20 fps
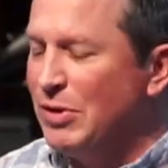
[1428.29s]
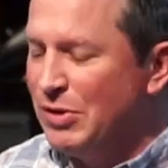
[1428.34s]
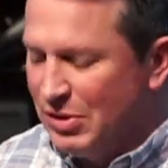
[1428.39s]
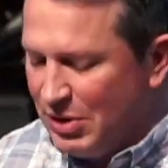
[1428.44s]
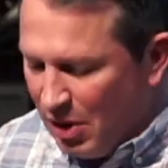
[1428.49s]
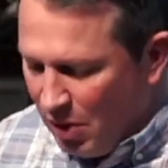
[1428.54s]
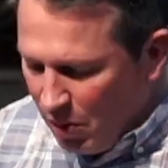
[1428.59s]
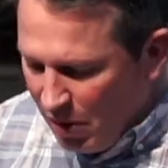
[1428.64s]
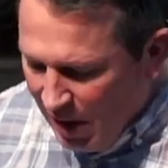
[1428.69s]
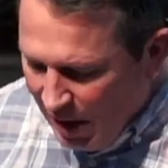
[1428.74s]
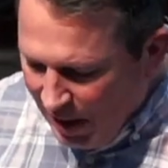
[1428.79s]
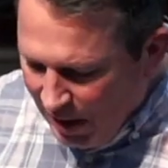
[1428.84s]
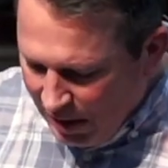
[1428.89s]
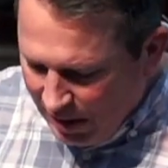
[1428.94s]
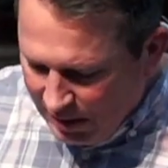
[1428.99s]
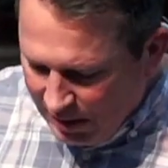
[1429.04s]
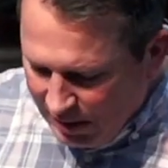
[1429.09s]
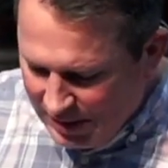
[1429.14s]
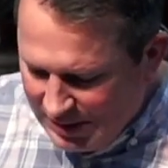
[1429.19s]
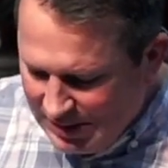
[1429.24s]
don't
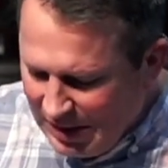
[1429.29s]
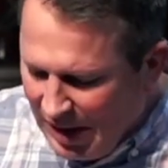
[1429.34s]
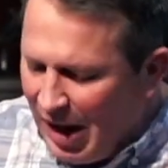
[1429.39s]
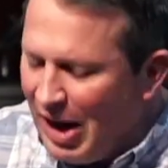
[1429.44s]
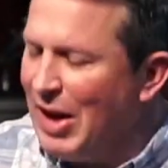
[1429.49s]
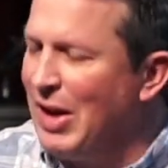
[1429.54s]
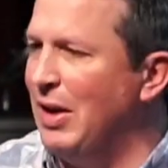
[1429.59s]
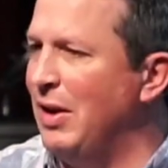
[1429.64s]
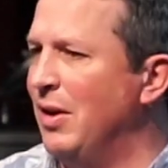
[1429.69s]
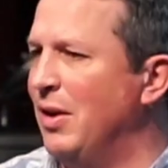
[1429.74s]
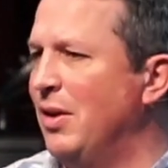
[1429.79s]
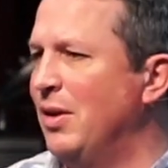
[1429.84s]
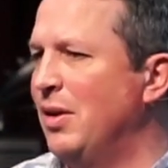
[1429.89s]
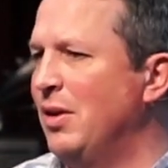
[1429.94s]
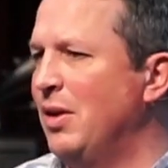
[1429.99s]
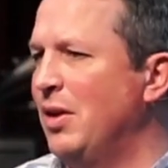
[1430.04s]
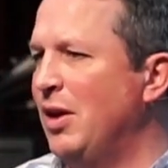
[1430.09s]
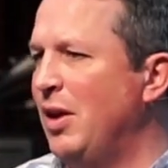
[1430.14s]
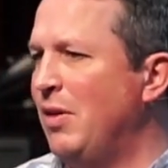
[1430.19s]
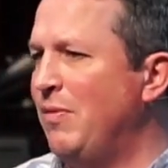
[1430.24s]
design.
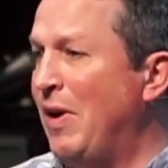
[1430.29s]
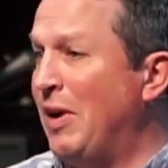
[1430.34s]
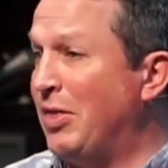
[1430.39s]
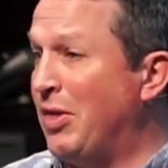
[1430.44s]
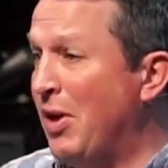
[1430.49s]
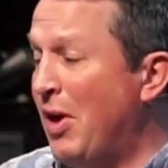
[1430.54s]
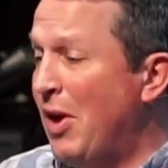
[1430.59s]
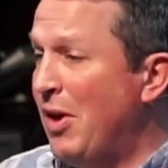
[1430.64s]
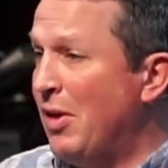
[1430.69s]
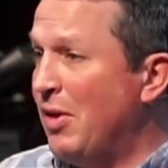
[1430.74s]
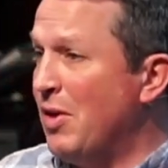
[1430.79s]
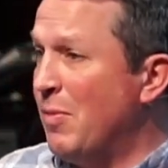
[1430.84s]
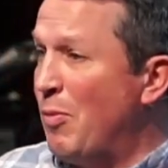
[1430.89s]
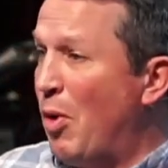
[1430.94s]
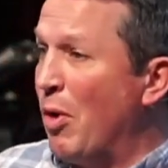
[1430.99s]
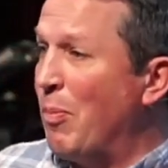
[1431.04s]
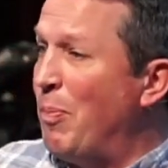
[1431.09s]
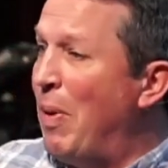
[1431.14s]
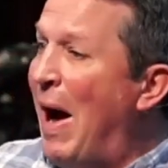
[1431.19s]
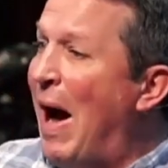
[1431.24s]
In fact, the more
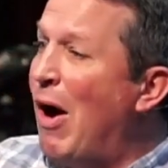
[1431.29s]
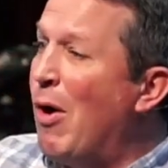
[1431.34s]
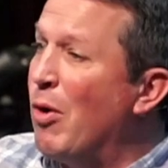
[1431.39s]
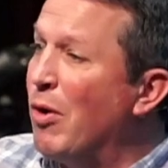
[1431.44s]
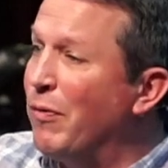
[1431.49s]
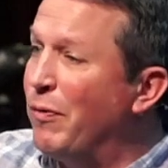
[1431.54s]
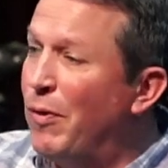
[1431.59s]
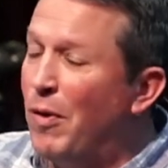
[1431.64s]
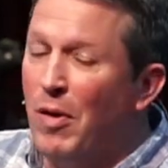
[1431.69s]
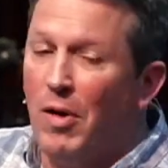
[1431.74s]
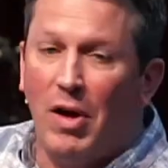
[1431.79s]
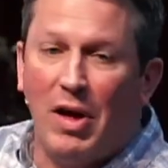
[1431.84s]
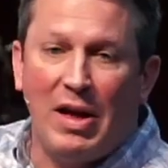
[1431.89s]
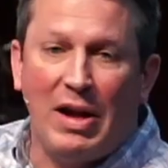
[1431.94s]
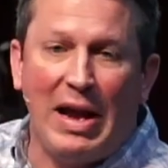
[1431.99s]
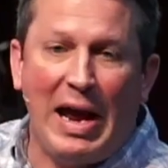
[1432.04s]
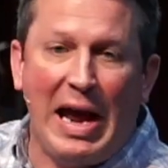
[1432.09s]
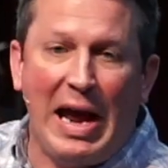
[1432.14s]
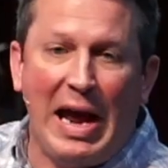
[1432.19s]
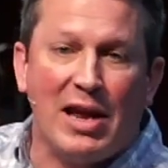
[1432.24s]
powerful an
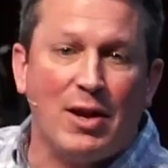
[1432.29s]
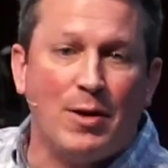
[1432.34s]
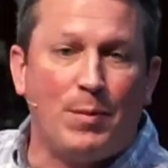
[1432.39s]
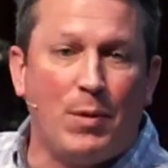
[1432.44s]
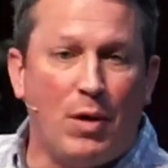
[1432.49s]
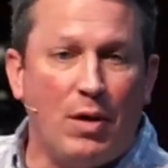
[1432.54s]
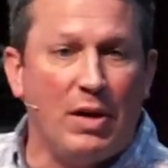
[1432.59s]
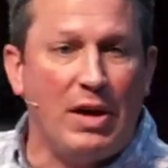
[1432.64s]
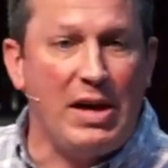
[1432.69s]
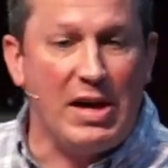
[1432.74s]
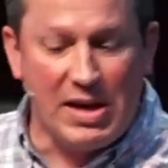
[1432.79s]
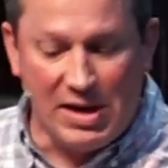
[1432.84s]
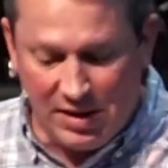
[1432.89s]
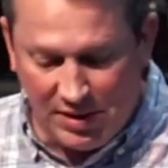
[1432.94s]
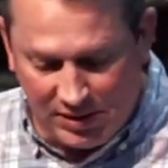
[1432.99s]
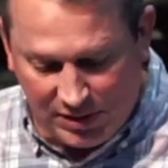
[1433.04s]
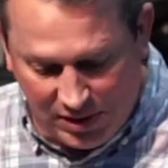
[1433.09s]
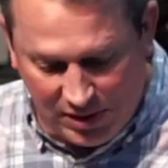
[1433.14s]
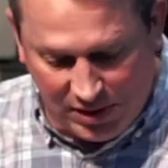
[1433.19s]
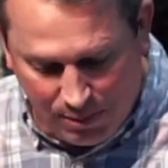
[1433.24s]
animal
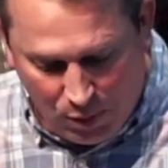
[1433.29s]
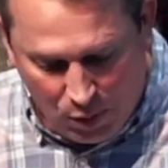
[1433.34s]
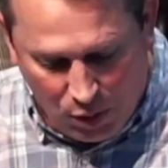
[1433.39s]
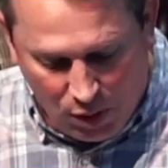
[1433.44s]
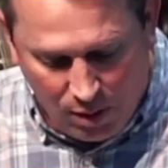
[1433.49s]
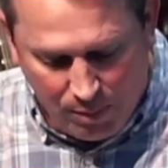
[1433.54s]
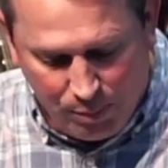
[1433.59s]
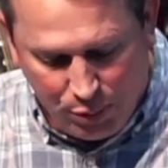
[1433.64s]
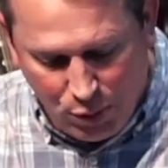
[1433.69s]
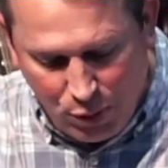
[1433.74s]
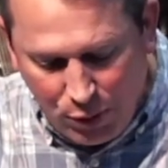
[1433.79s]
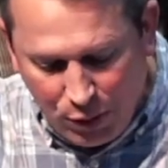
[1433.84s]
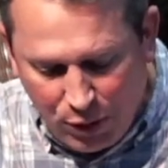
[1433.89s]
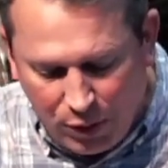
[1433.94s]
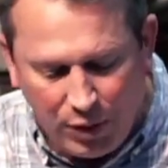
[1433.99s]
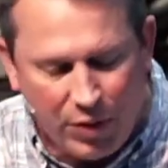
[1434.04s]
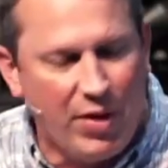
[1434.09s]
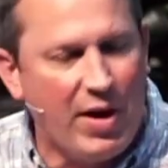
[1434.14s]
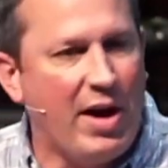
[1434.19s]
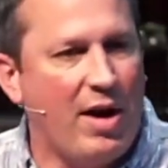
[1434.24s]
is, the more brutal
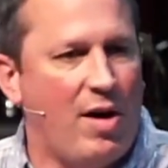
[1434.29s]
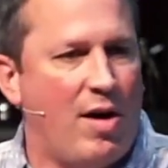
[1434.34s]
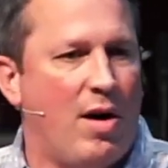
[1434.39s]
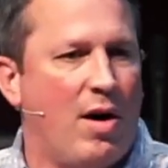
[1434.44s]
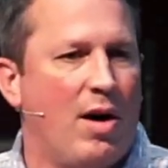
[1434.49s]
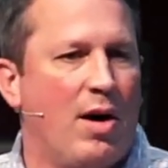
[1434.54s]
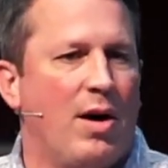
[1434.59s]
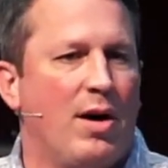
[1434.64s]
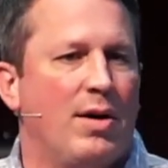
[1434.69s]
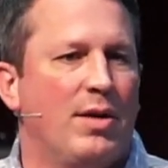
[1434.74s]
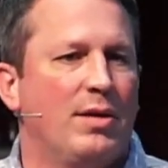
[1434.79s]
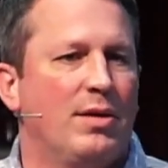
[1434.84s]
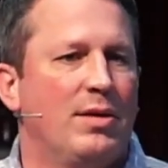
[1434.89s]
they are.